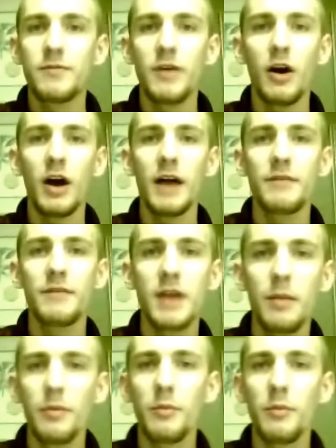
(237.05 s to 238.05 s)
I'll have a
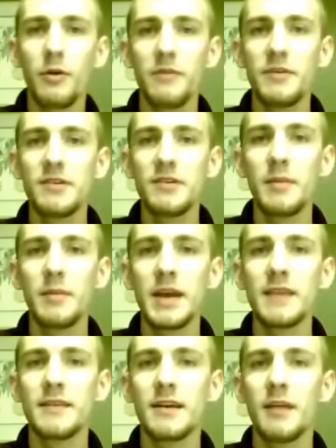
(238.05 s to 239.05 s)
couple more reviews coming
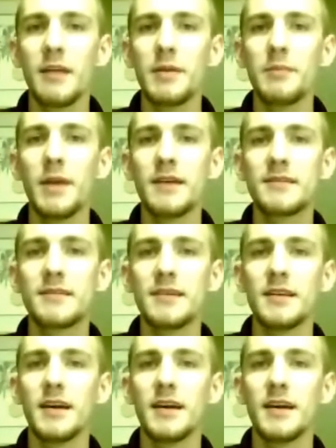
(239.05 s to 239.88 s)
in the coming months and